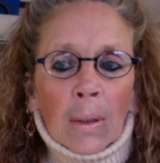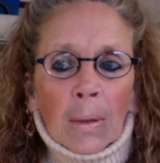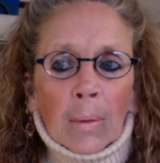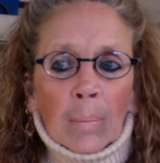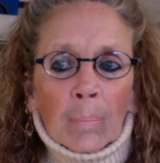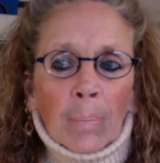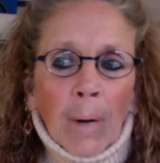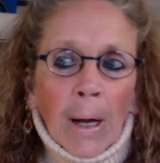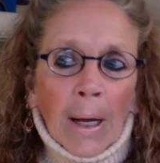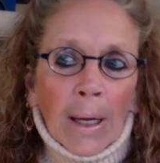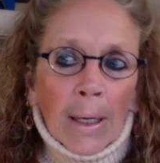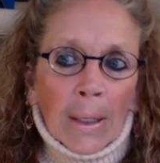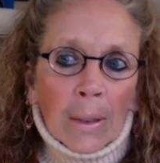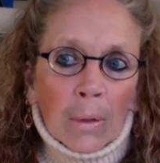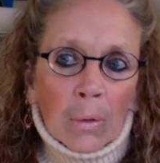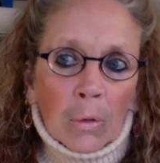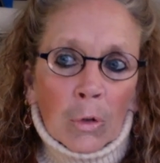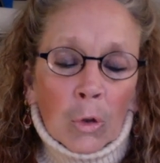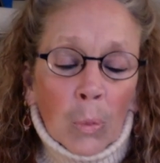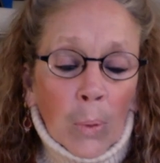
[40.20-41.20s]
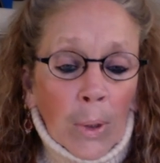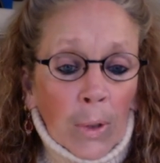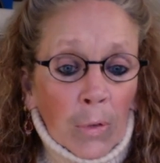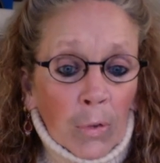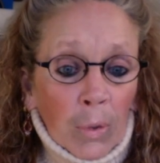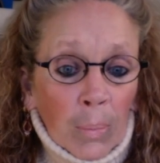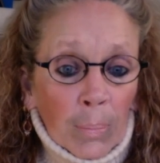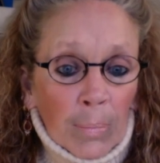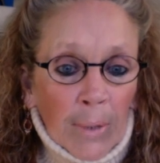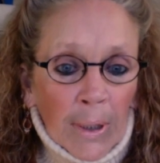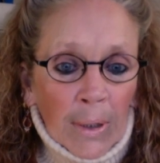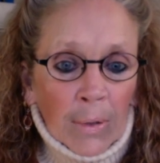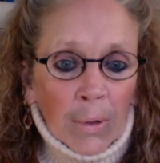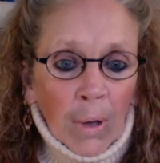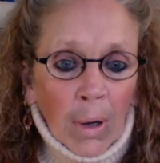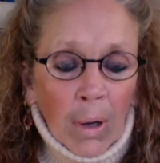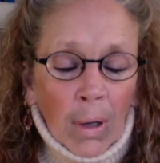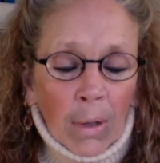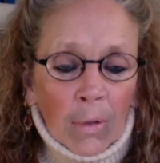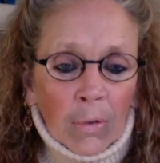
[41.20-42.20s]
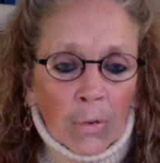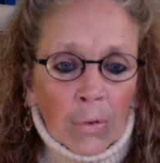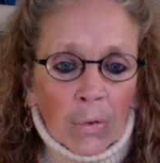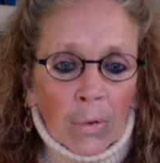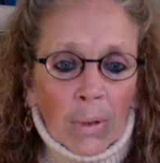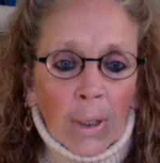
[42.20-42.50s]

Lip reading: by doing some detox